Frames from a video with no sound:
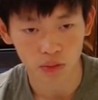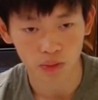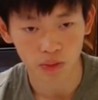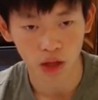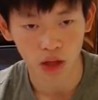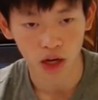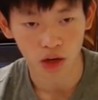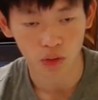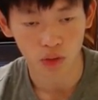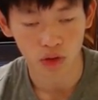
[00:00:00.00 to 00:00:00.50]

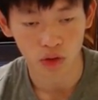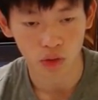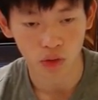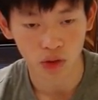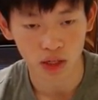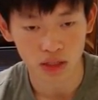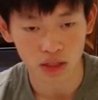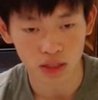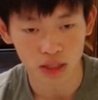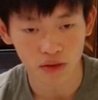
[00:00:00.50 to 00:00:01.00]
block with
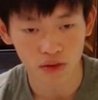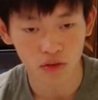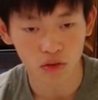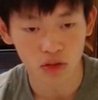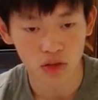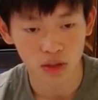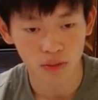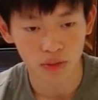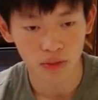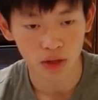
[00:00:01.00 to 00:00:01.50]
queen e7 or
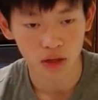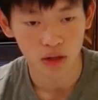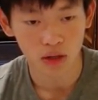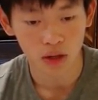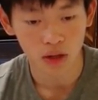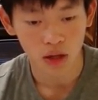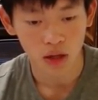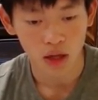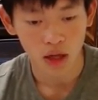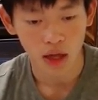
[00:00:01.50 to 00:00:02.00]
something,
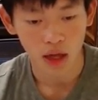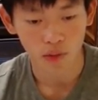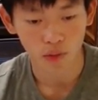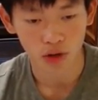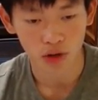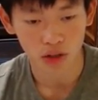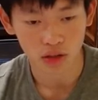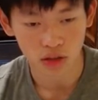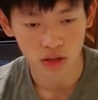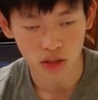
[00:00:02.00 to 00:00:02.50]
and
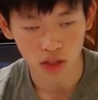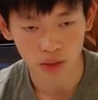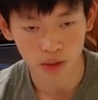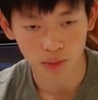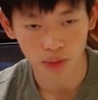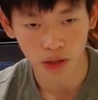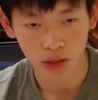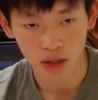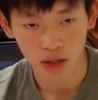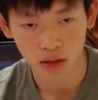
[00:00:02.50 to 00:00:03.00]
we're just going to
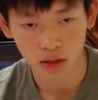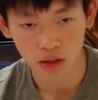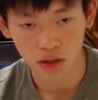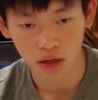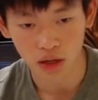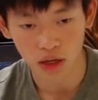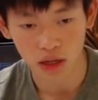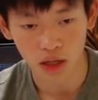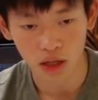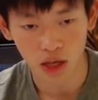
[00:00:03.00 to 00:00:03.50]
pin the
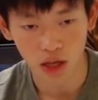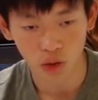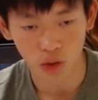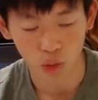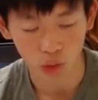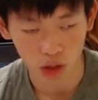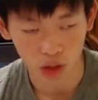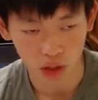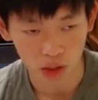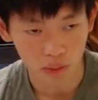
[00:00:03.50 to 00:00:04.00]
knight and
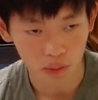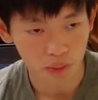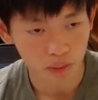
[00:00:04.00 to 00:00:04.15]
win it.